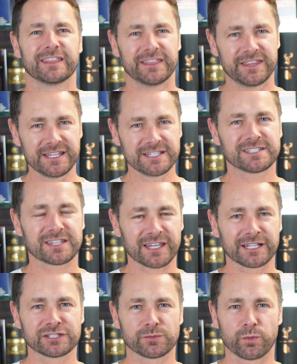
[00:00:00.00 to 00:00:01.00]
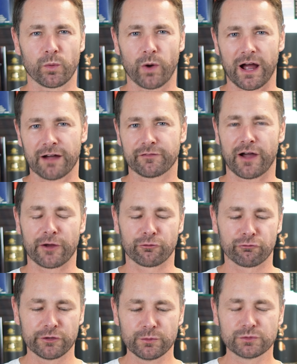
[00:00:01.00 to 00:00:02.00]
These things will have a
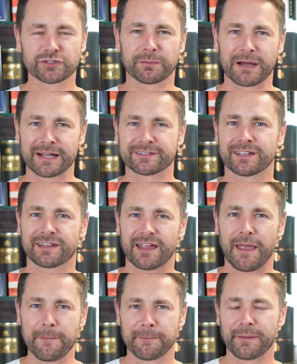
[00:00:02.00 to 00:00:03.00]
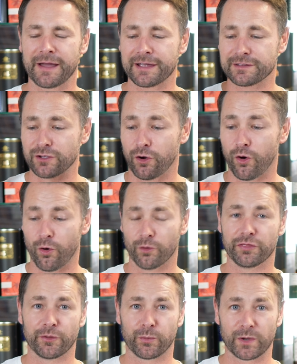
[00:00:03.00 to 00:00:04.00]
real dramatic impact
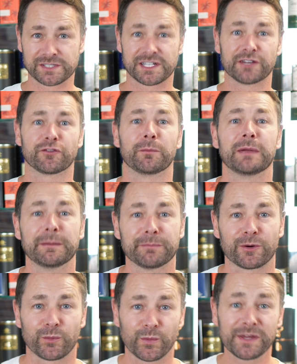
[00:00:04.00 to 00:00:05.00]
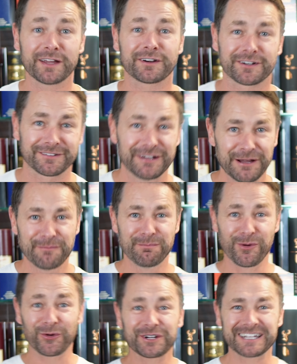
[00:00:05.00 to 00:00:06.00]
on the whisky. Remember, we are
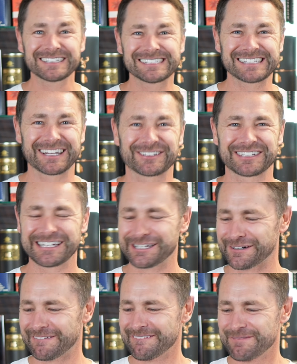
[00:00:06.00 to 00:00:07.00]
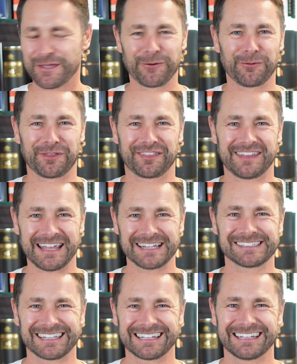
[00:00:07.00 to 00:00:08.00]
more concerned here with
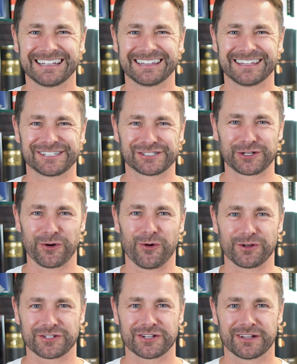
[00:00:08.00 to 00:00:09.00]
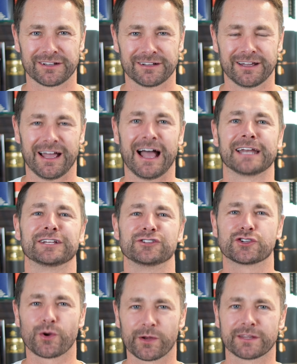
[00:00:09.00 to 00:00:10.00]
tasting the Scotch and
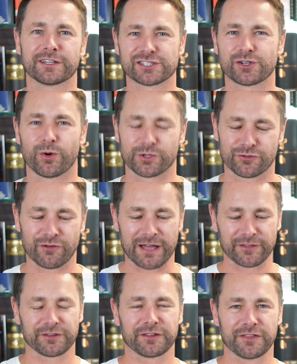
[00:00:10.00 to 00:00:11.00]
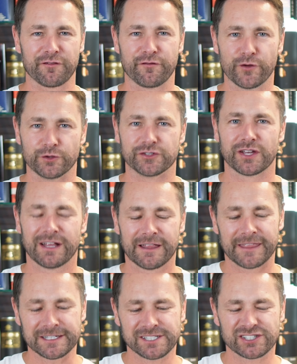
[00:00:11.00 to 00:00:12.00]
enjoying the Scotch rather than the foods.
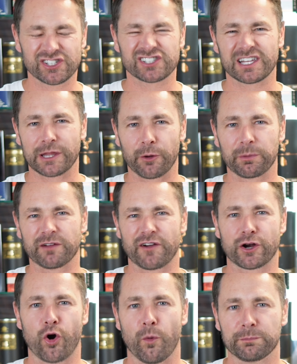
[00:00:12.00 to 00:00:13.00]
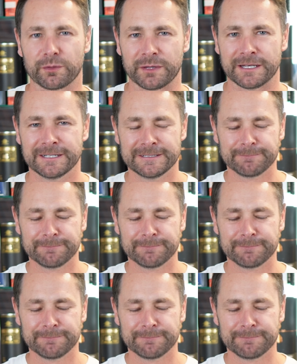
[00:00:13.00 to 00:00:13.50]
This is just a little bit of a compliment.